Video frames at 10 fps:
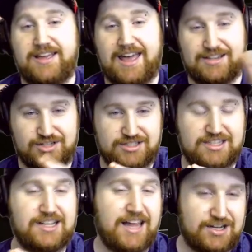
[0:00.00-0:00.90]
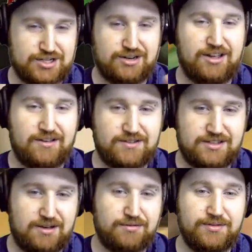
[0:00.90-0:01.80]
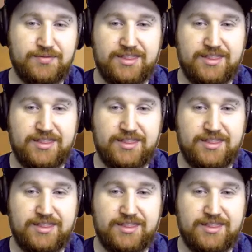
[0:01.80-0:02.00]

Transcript: That's just a collection of stuff.